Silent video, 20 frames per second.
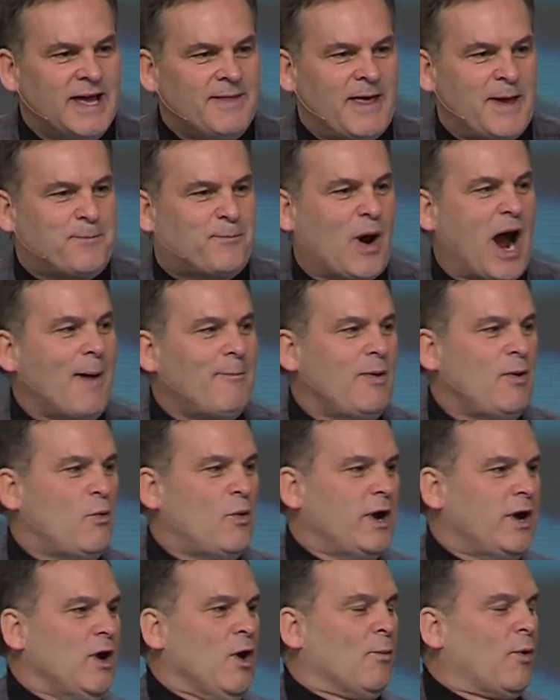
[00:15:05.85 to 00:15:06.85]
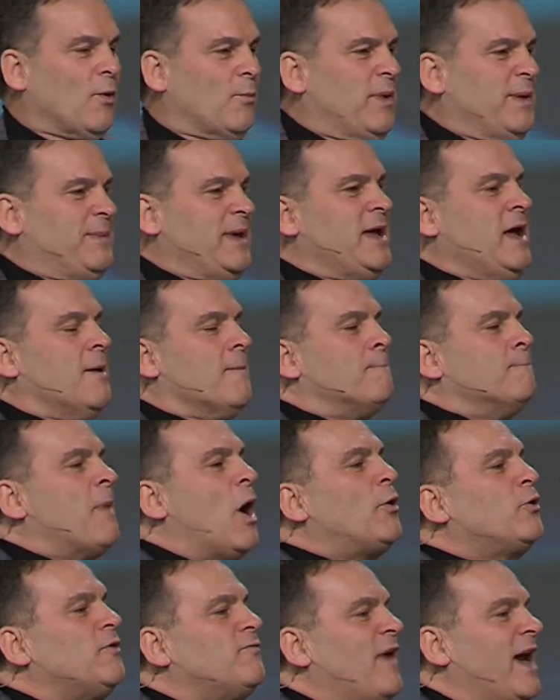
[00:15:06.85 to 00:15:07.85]
They probably were being
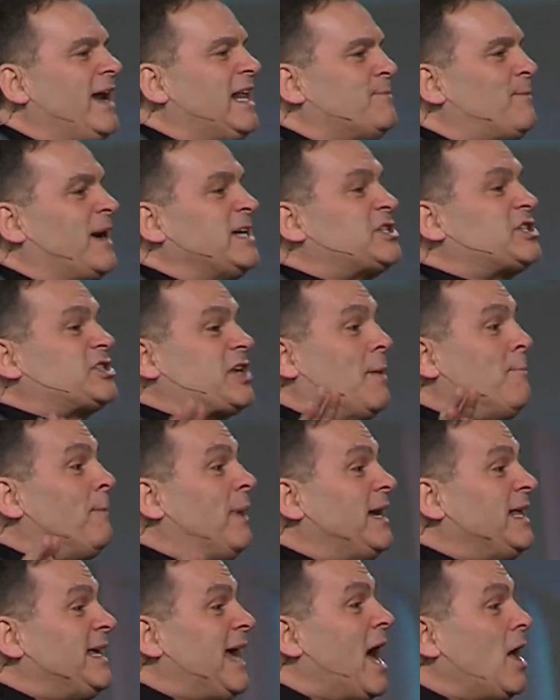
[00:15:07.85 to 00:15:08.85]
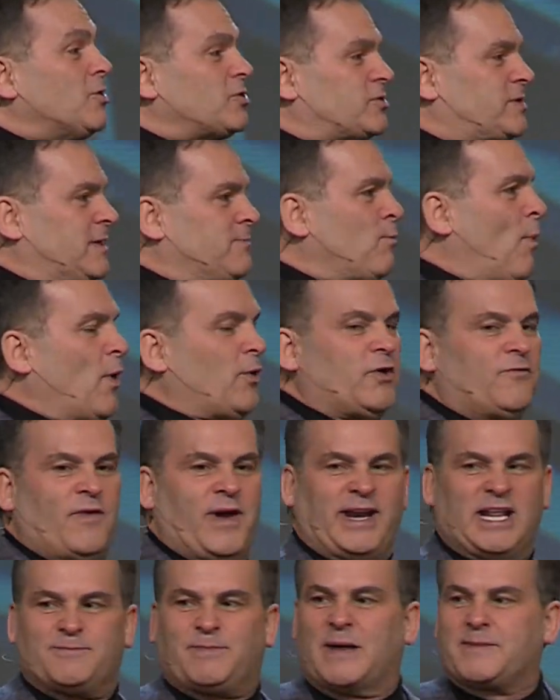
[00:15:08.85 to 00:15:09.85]
motivated by somebody else than
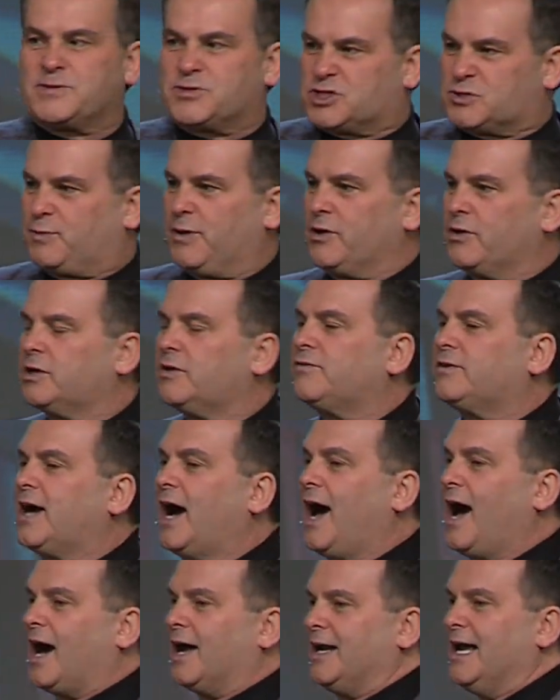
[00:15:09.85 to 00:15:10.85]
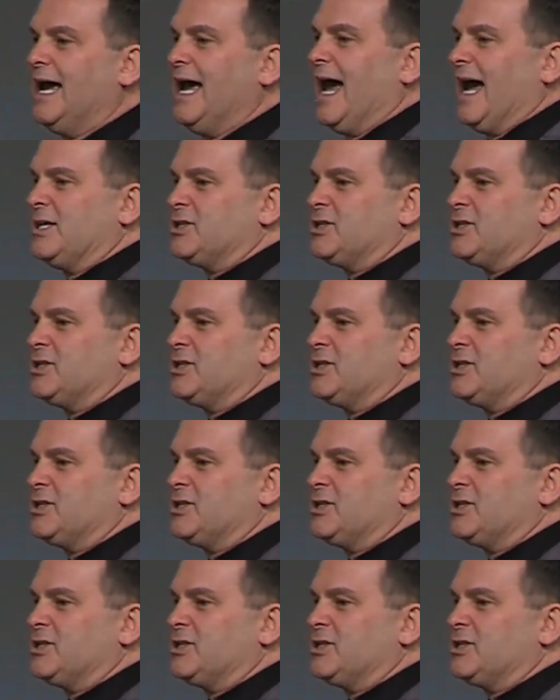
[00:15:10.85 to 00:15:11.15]
motivated by the Spirit of God.